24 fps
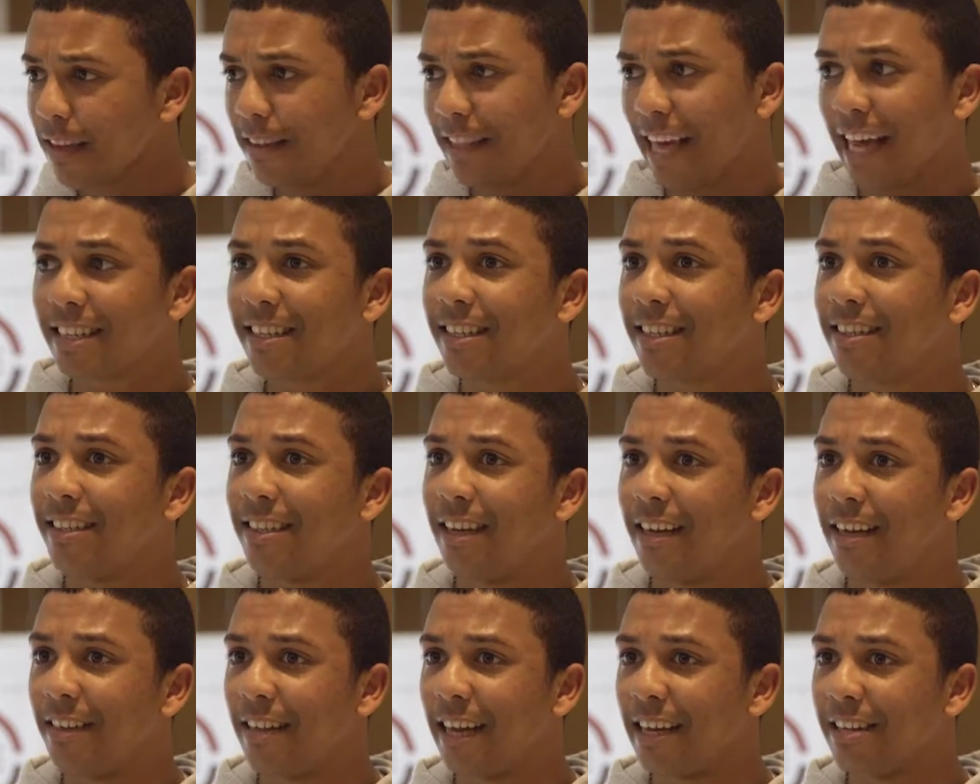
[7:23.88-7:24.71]
That's
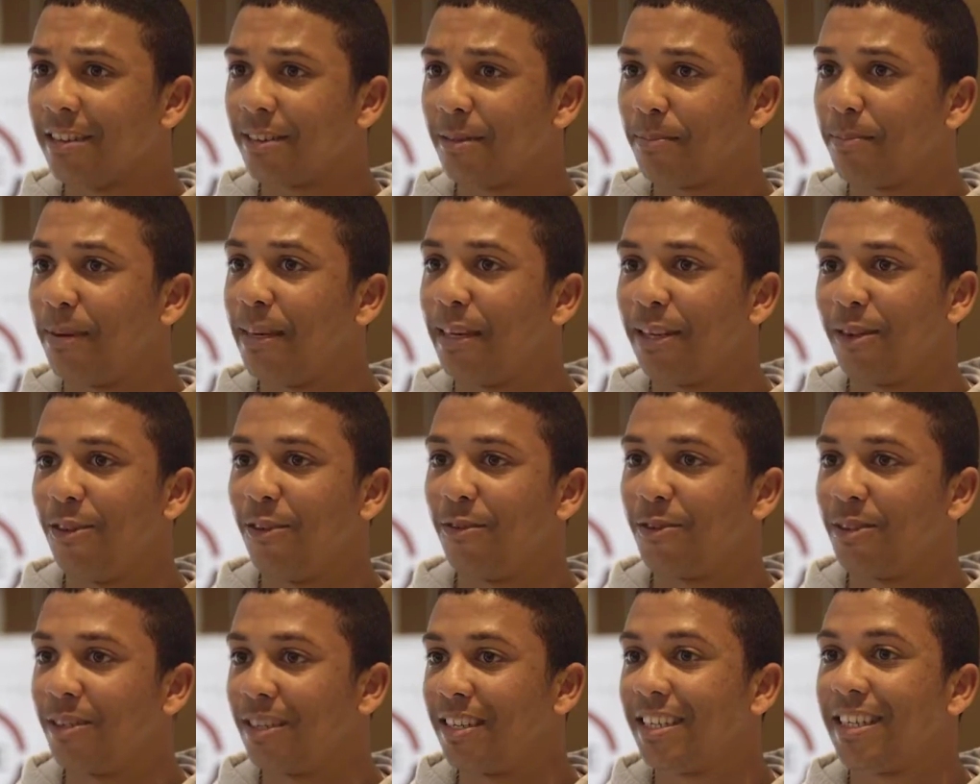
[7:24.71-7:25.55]
the pinnacle
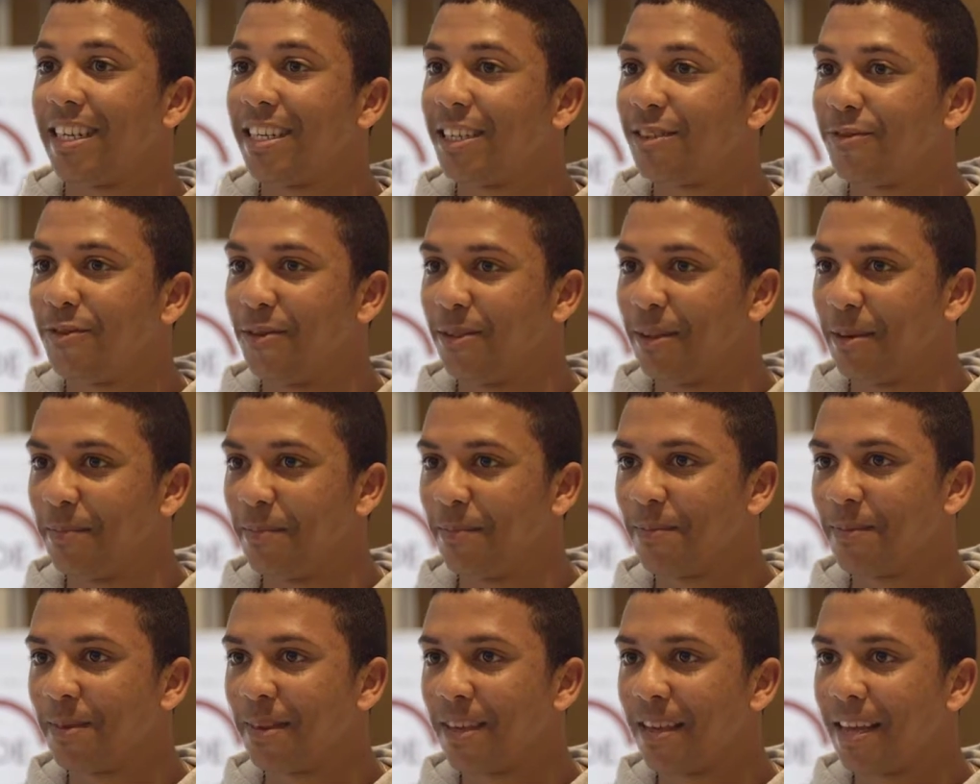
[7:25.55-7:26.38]
of success for them.
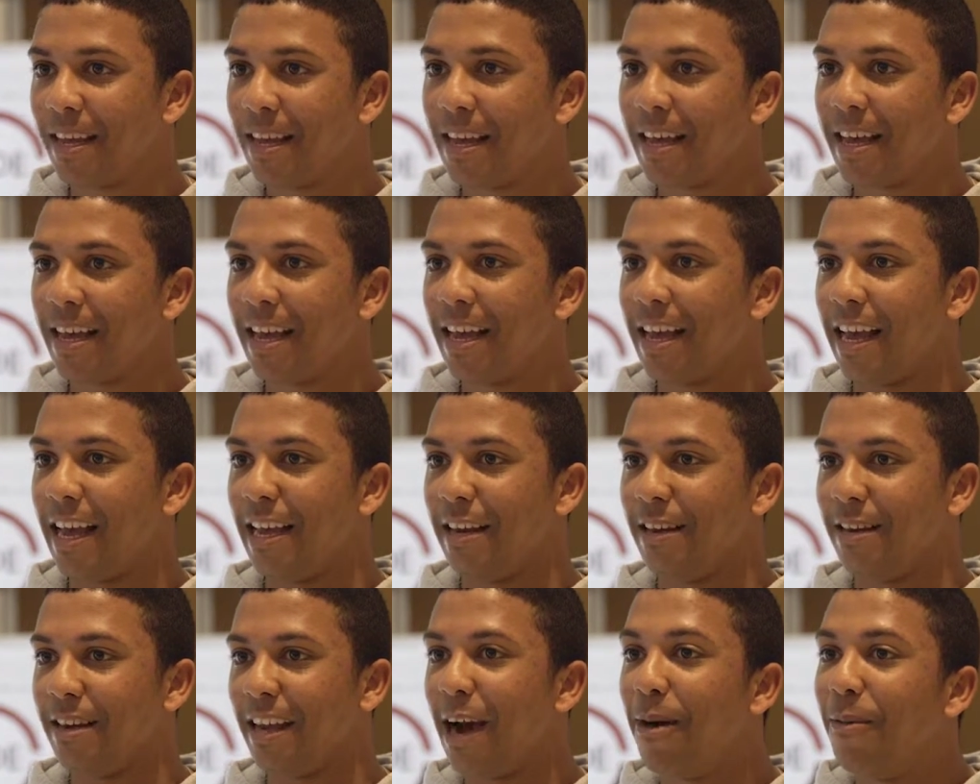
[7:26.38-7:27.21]

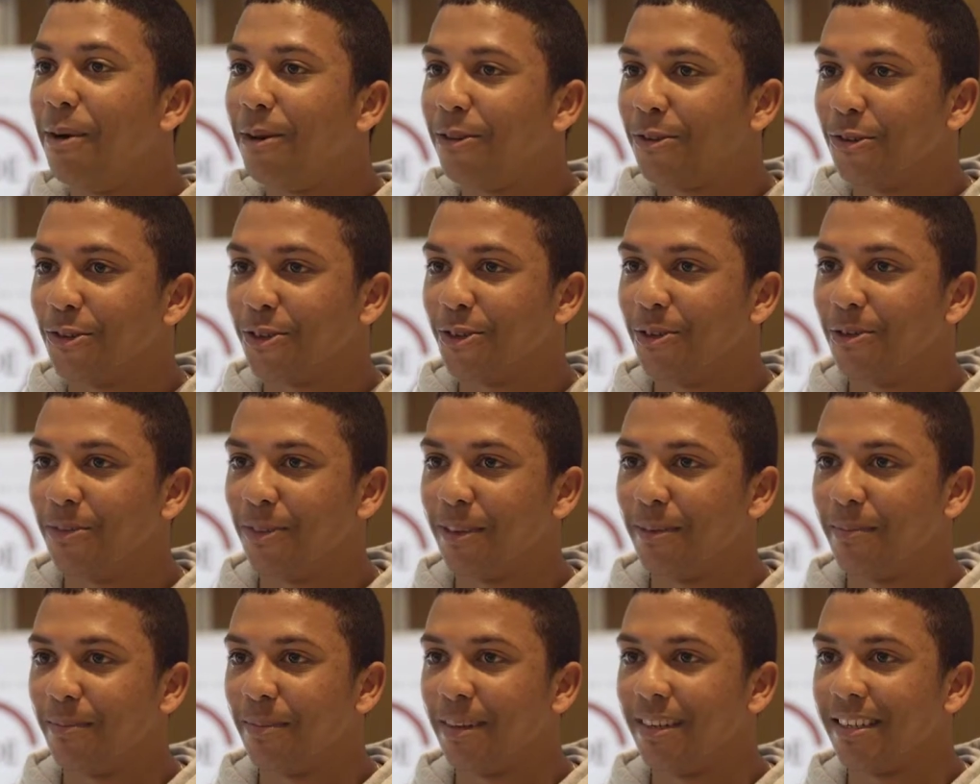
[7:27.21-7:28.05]
And I want to show
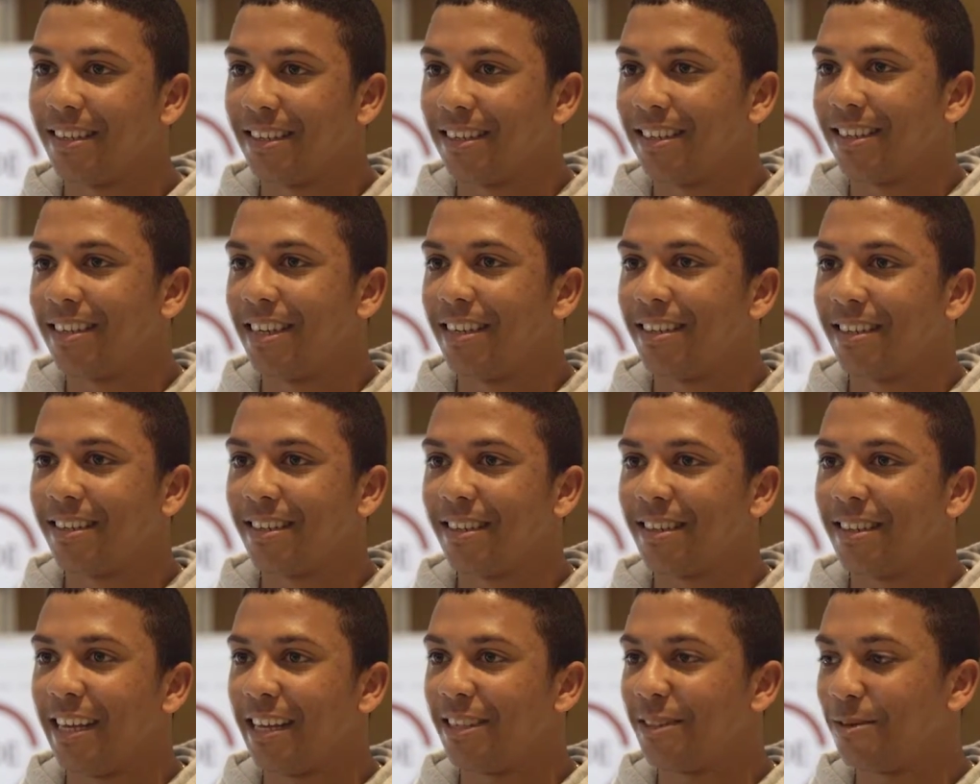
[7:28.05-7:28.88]
them a
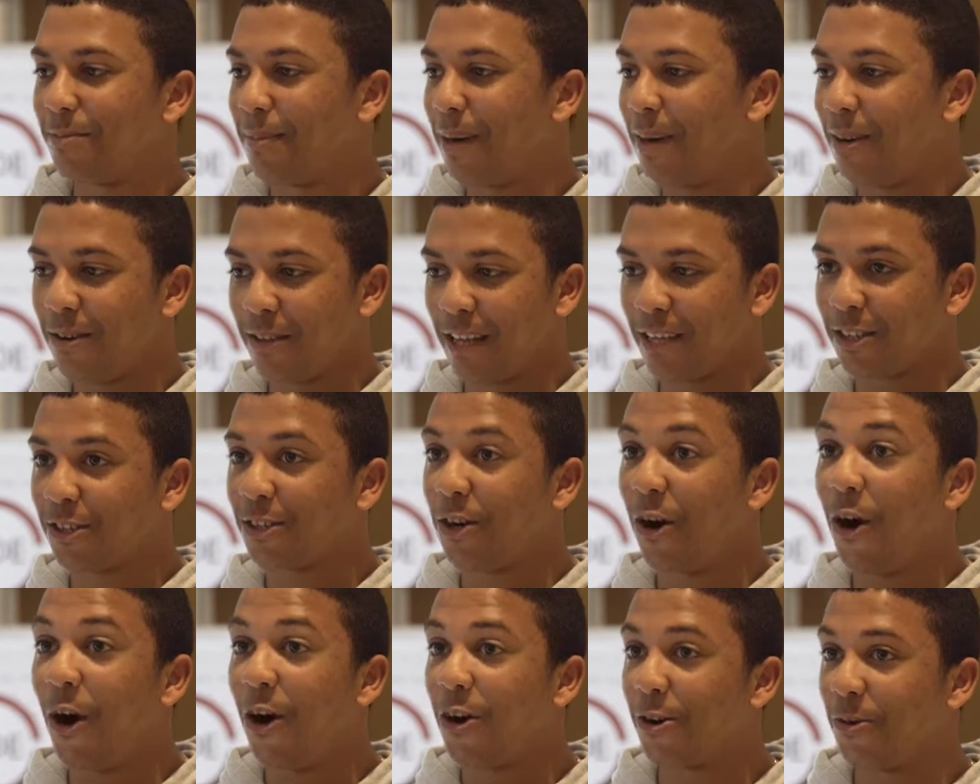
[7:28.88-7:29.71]
success that's
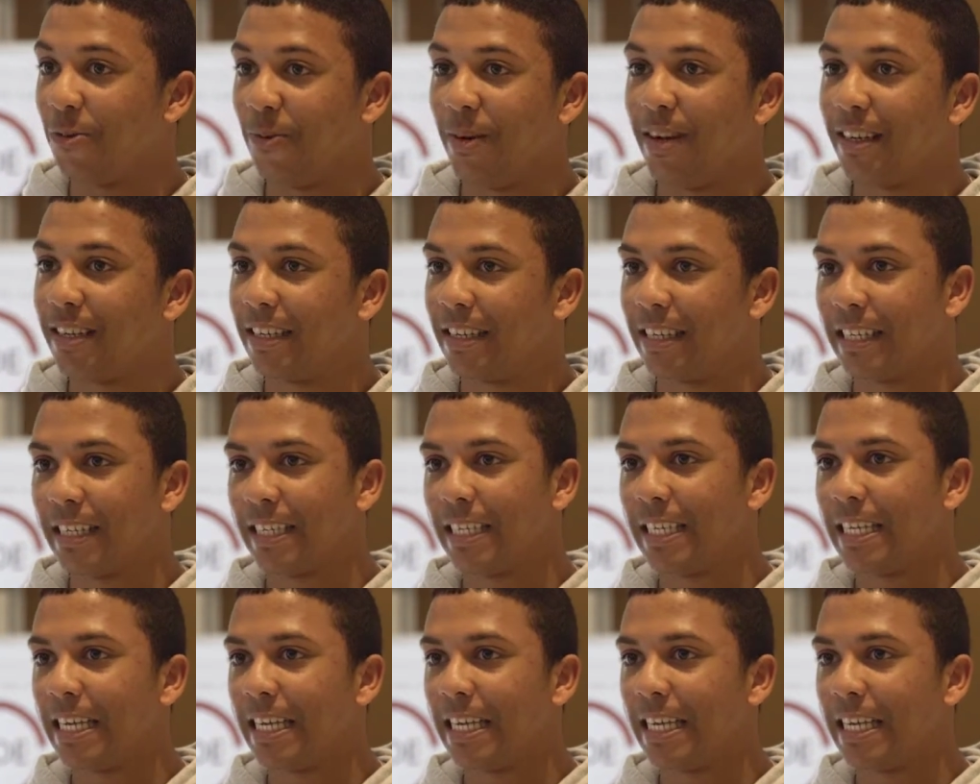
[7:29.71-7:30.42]
hardworking